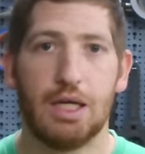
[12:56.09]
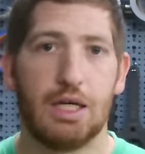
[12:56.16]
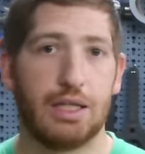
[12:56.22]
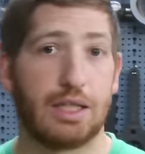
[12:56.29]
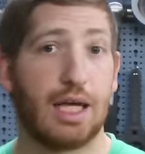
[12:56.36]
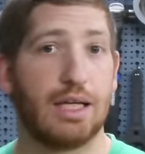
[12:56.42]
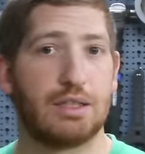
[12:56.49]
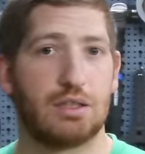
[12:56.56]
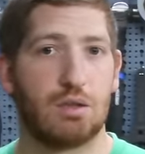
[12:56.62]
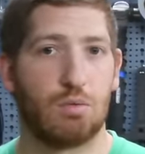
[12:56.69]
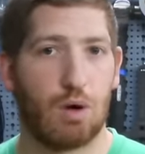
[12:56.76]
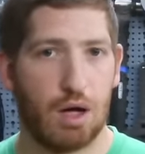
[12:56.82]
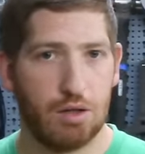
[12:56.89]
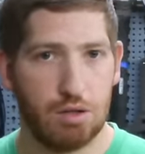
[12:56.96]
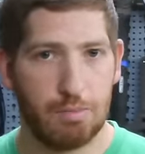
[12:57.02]
In the case of the
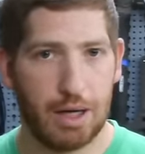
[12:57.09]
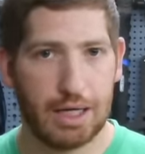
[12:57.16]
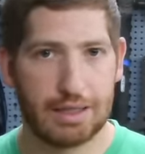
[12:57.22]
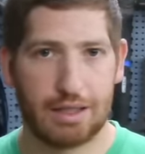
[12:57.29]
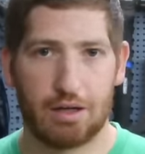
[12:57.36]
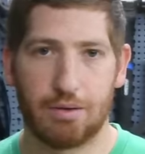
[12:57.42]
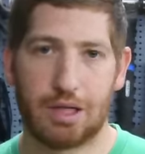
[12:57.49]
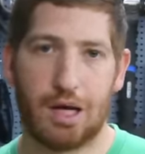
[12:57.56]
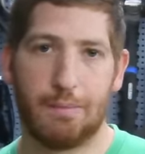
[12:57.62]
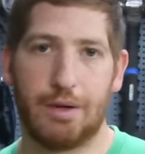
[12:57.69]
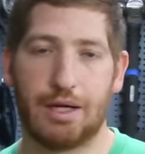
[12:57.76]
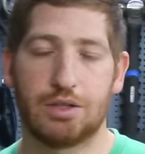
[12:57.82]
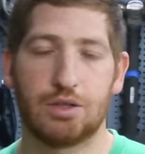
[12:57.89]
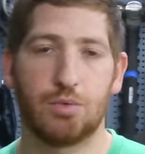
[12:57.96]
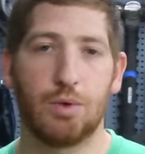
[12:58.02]
Wahoo bike, that'll come
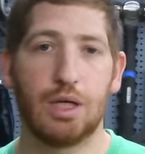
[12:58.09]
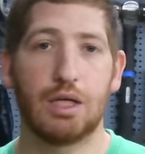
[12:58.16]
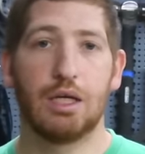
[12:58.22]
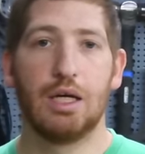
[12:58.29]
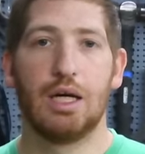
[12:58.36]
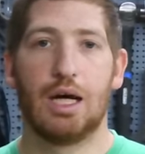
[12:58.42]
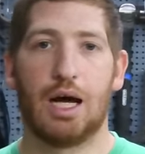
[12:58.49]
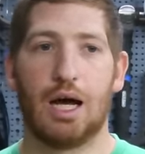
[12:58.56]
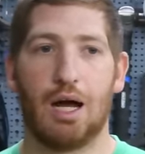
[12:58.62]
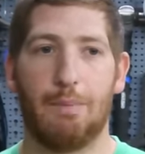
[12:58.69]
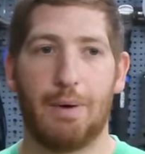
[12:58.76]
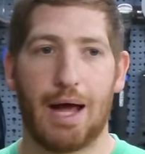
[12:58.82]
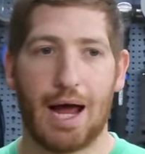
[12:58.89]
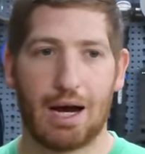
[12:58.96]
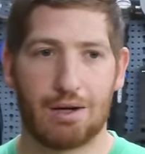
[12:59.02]
next week. Uh,
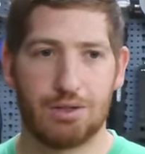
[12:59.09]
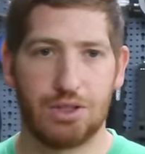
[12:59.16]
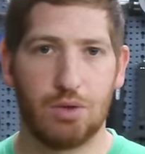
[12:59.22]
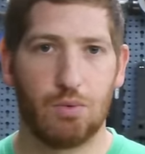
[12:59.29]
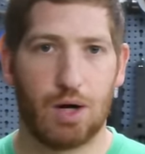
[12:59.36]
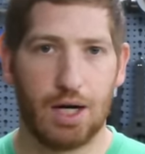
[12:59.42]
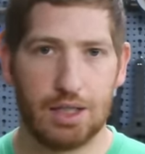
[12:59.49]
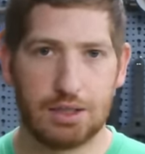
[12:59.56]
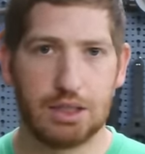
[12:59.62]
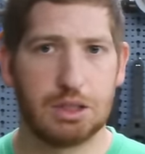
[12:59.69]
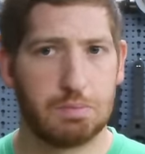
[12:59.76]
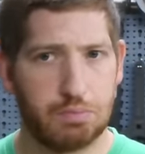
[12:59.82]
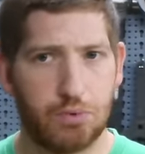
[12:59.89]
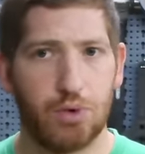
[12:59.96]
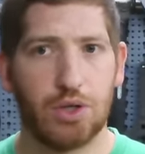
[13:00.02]
but accuracy-wise,
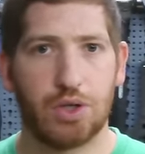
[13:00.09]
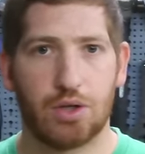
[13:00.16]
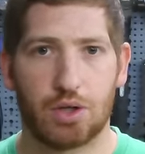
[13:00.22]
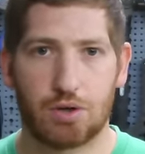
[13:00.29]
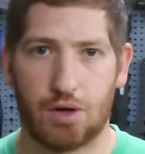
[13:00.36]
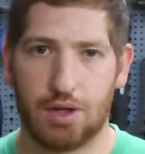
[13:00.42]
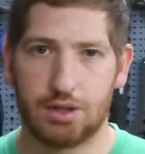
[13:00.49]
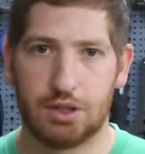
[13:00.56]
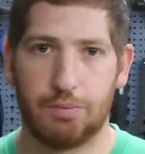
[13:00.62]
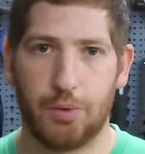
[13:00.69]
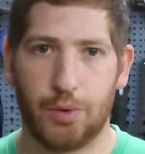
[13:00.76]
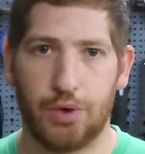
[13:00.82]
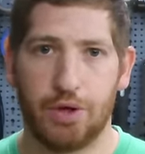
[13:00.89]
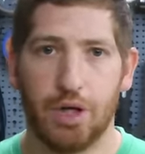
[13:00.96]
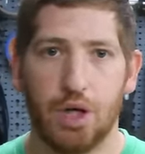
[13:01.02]
it's pretty good across the
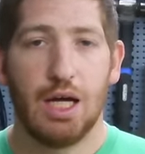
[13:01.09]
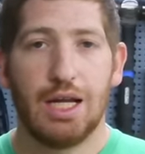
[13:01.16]
board.